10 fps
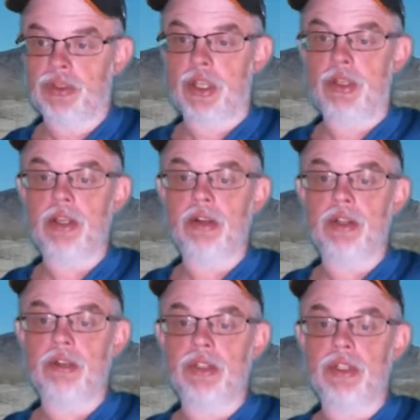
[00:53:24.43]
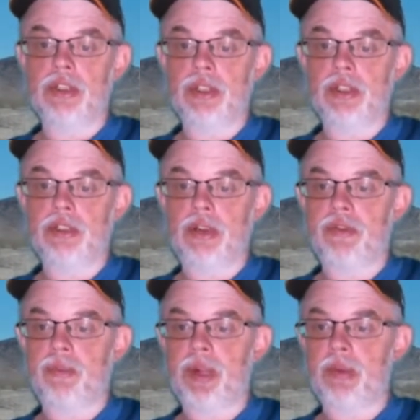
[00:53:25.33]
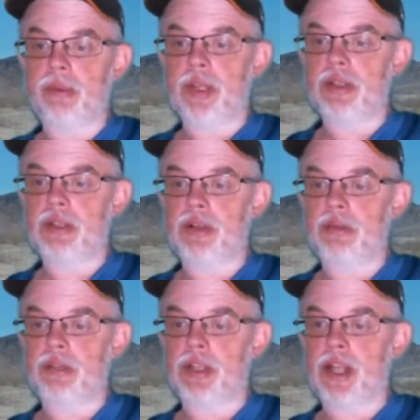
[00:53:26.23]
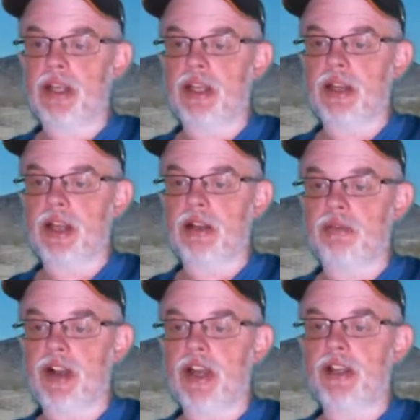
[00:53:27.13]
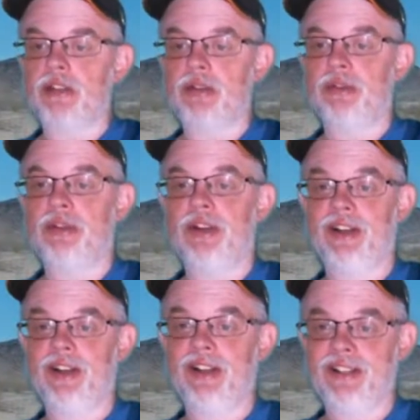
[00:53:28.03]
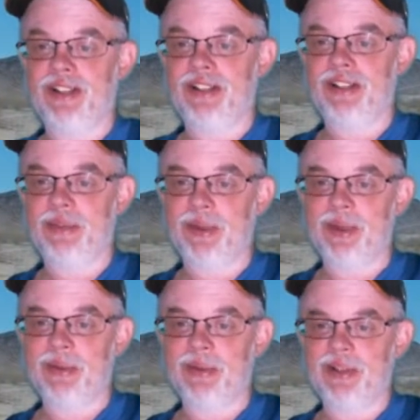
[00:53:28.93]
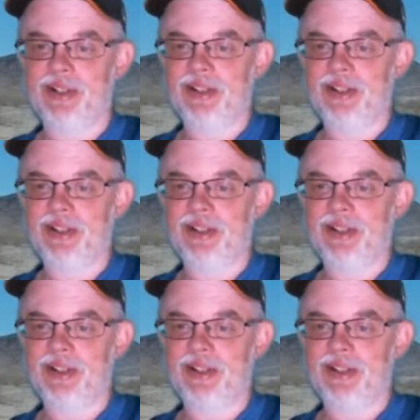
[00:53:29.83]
Selling or using silly stuff in public places comes with a $99 fine, too. Whoa.